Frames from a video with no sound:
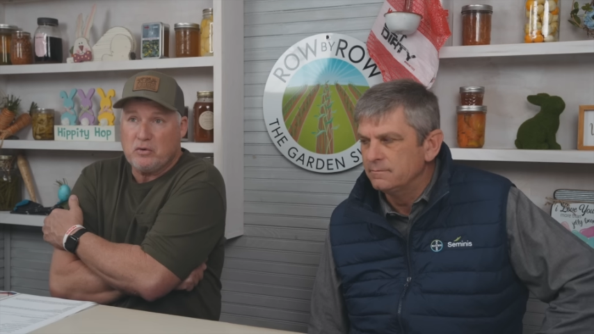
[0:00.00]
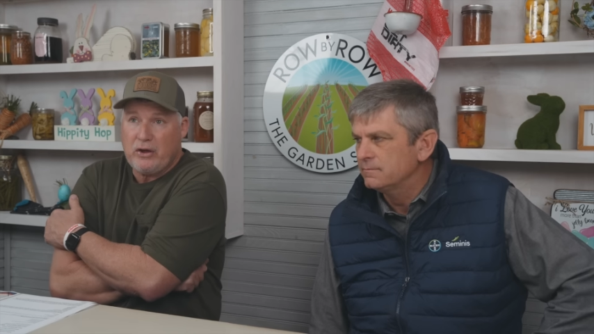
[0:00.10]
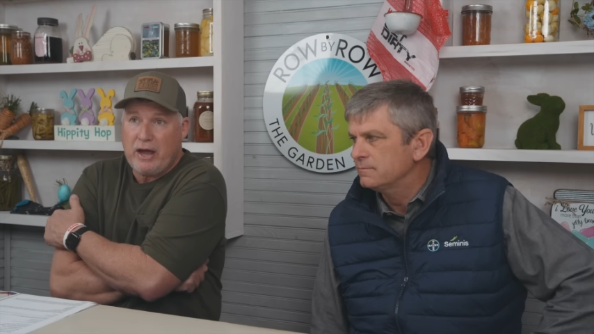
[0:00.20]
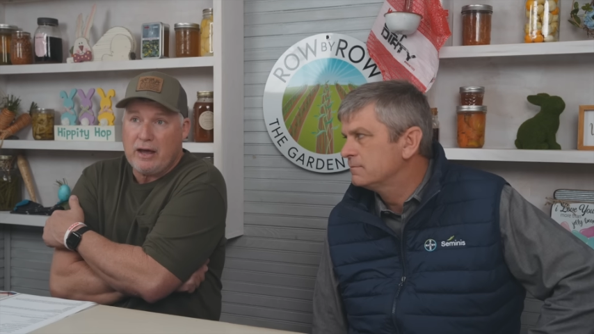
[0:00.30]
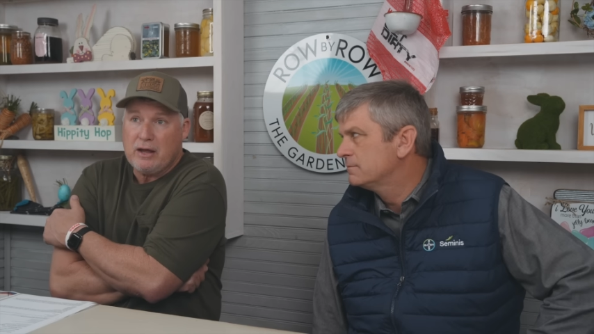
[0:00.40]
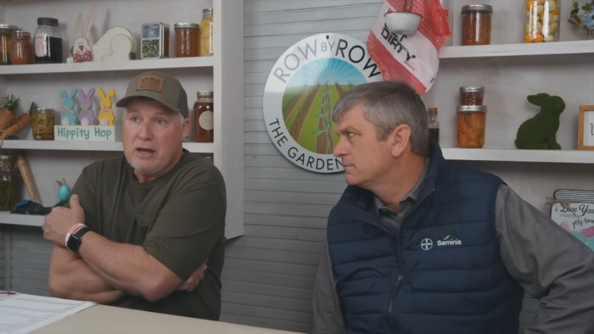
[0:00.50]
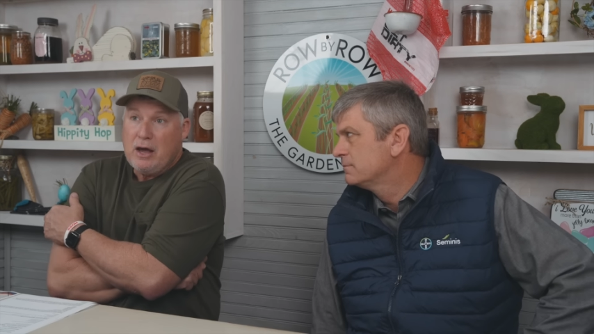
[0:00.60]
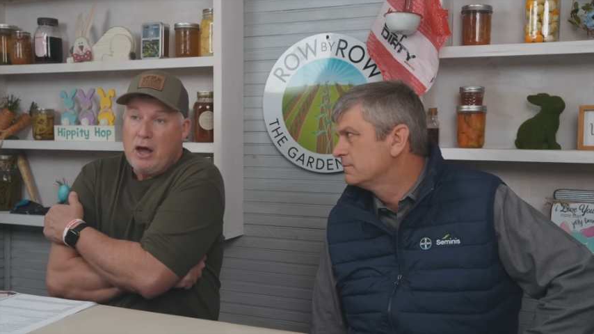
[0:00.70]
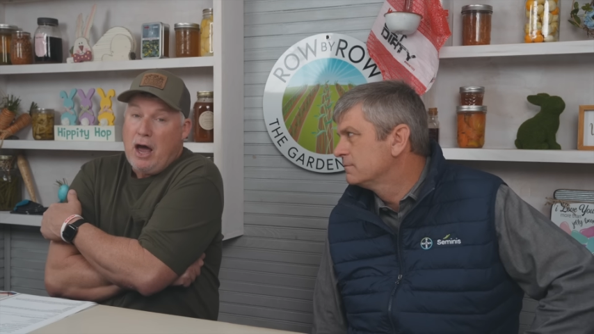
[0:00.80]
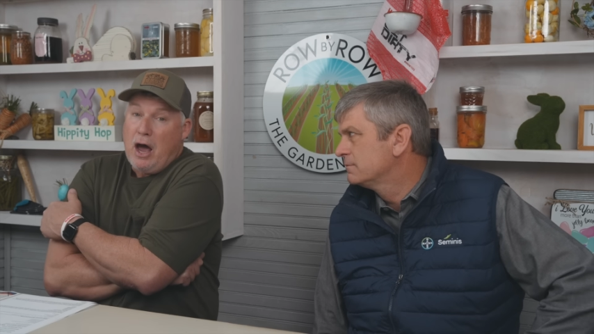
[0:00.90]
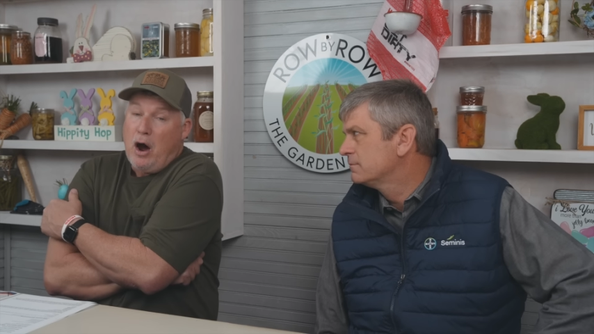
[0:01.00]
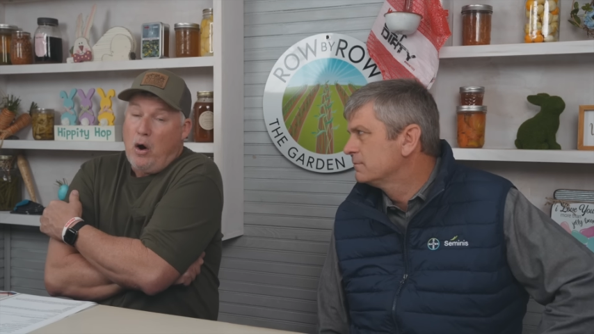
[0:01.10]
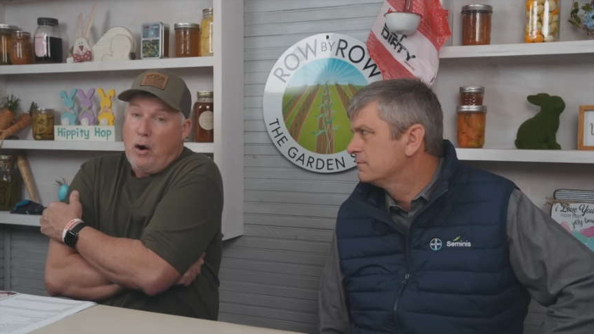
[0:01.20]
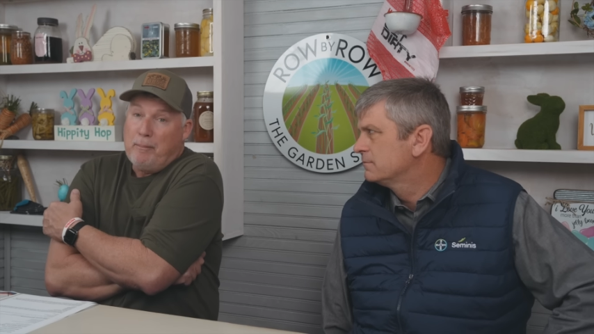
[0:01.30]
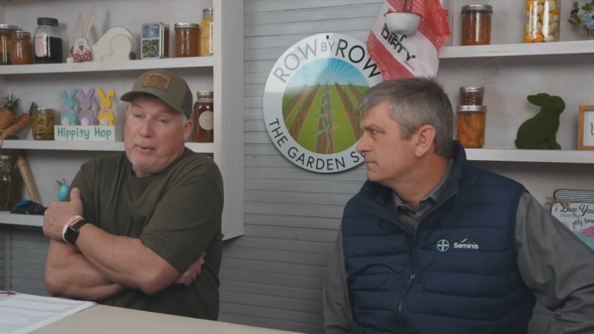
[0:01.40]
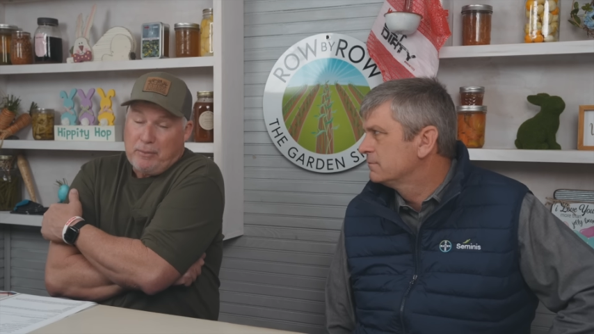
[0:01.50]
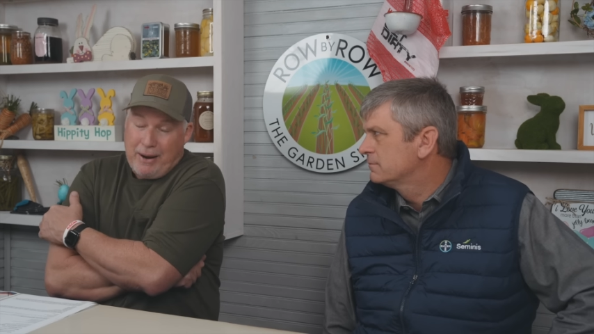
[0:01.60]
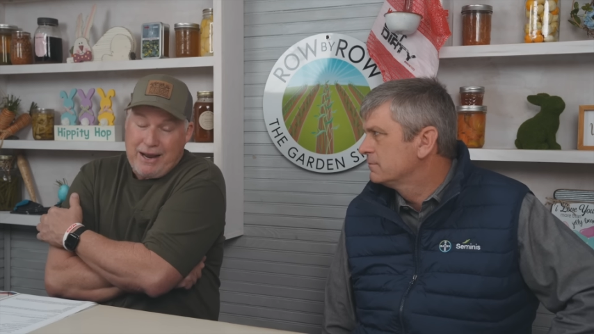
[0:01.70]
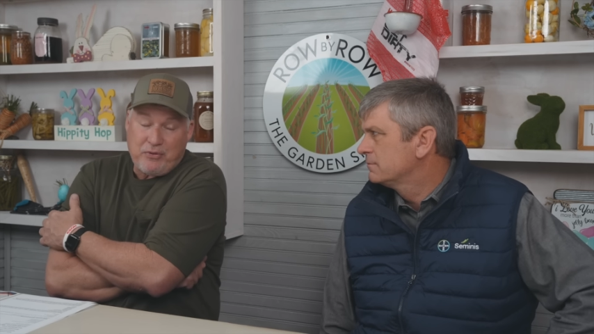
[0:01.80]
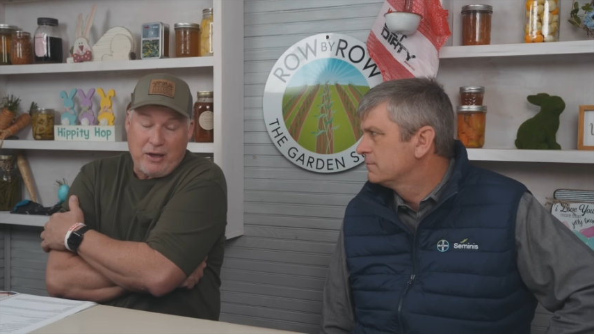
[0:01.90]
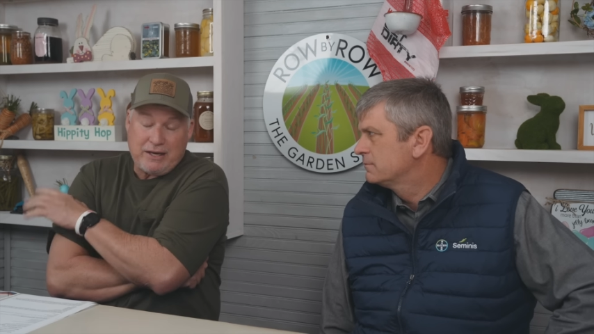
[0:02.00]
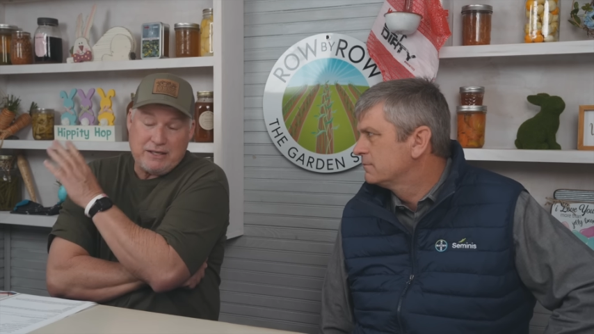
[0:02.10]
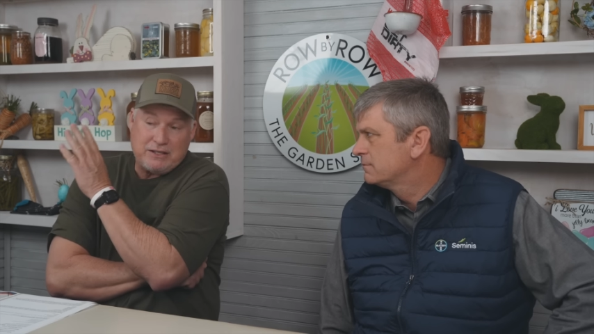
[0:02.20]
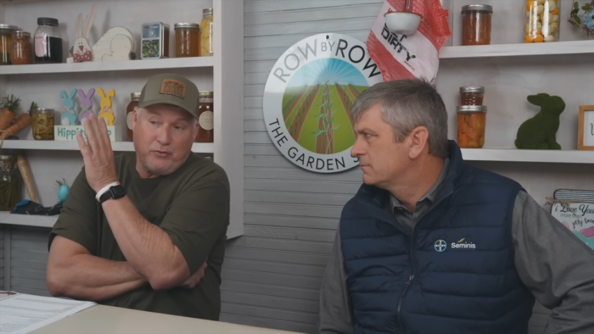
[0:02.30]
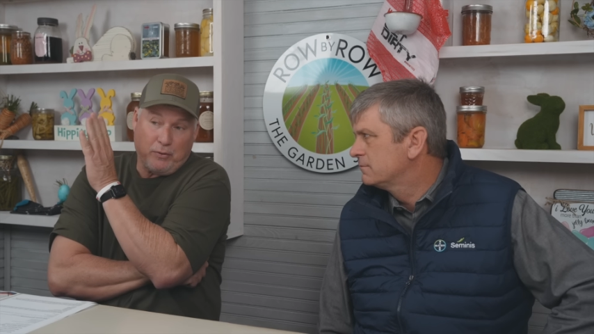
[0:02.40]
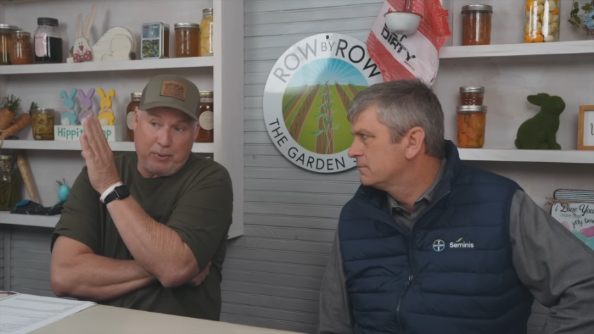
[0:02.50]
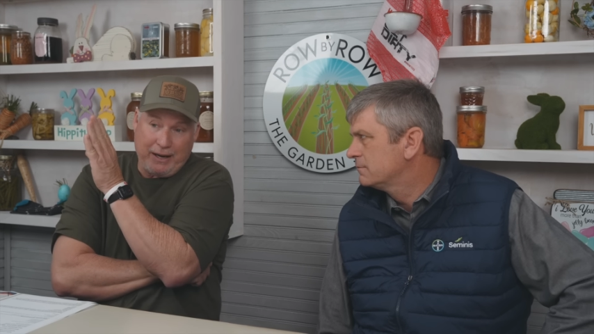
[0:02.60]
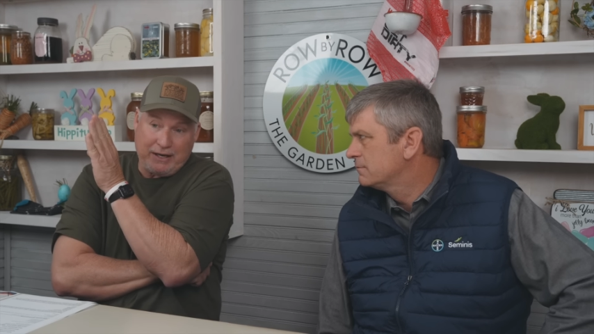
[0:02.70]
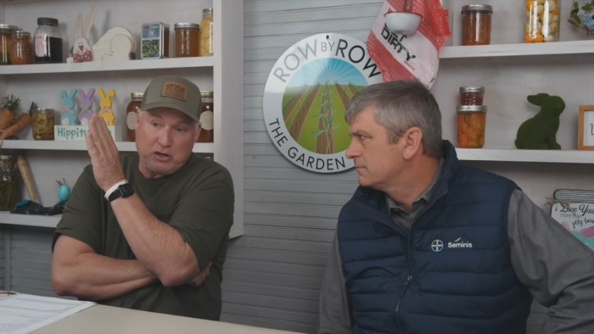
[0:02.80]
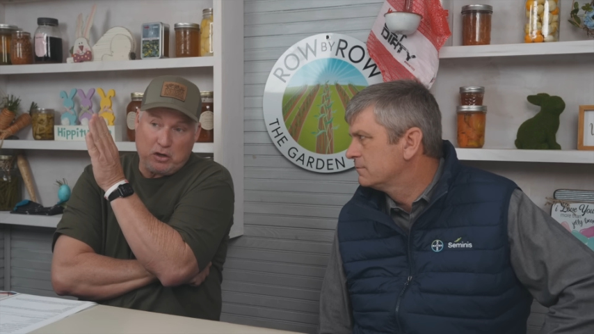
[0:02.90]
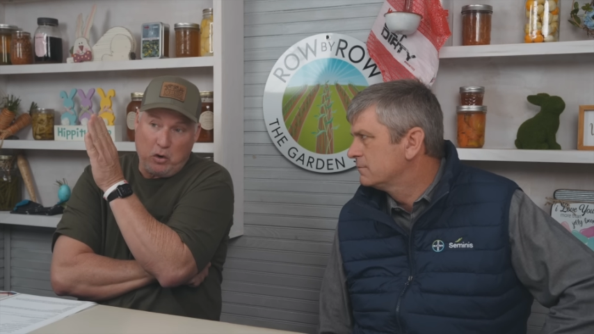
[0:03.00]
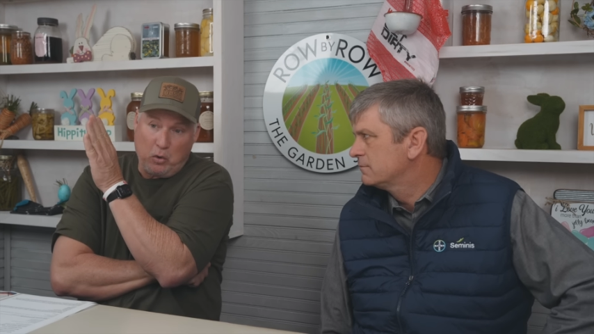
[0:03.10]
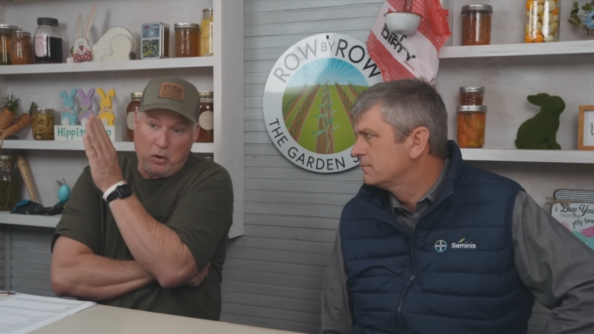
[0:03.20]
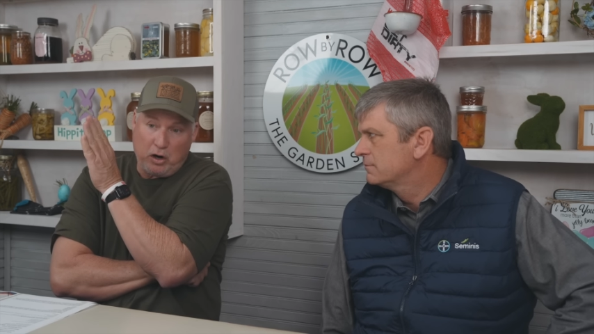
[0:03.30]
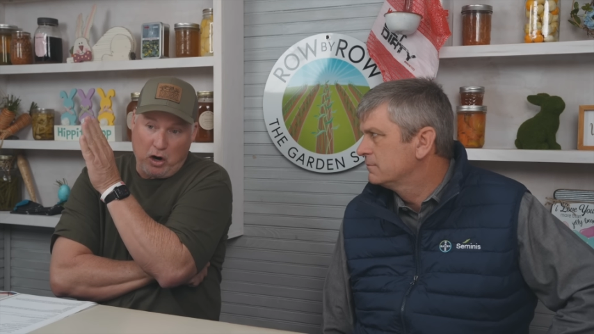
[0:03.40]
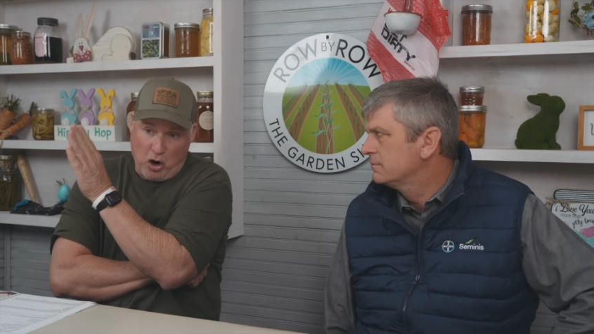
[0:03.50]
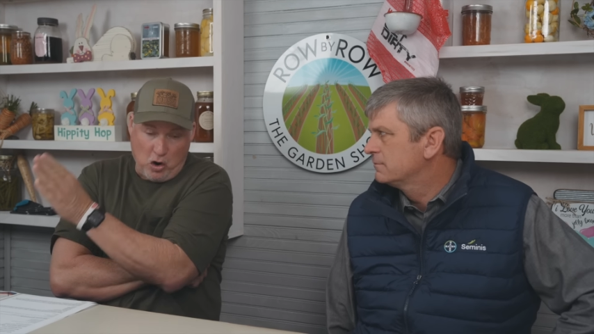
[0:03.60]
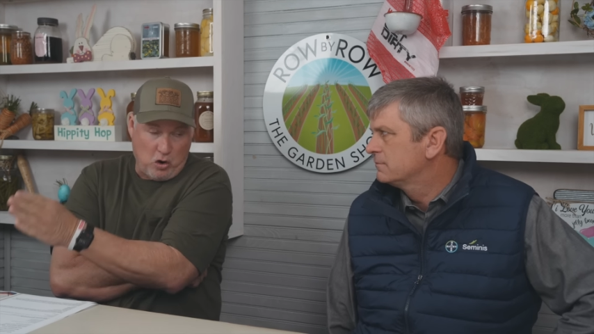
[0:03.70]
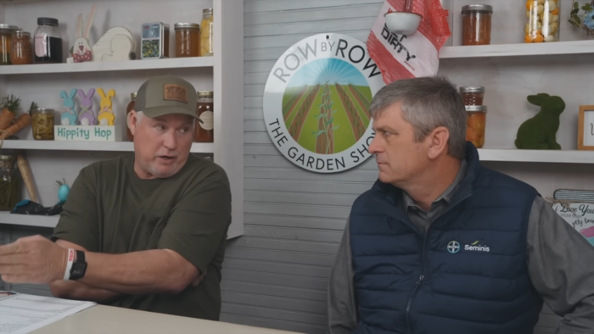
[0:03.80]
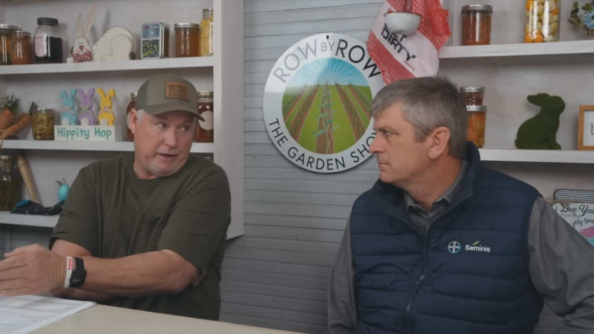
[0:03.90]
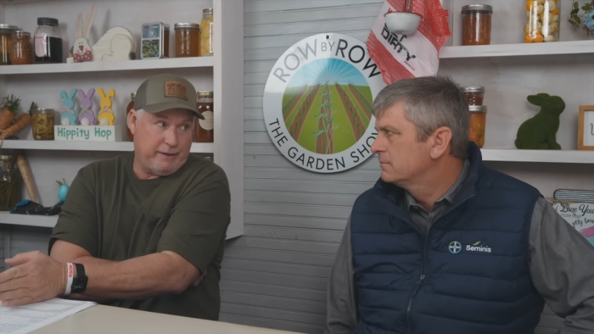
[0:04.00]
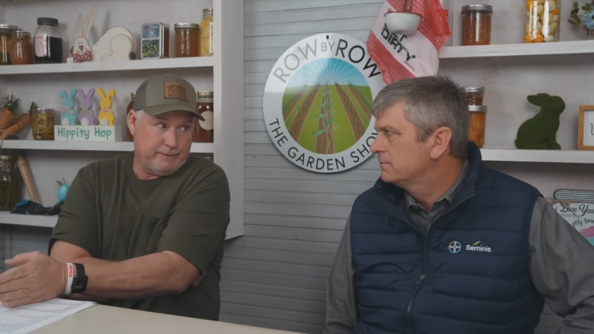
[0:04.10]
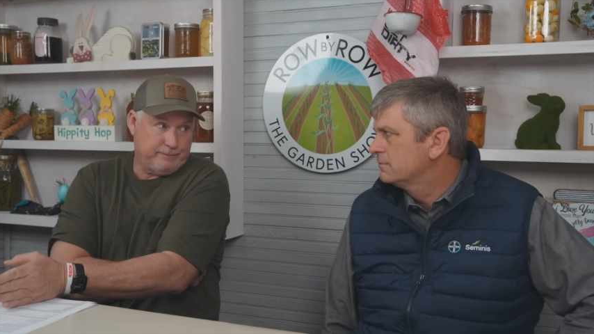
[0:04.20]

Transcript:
Speaker 1: with that. But the main thing is if you plant your corn early,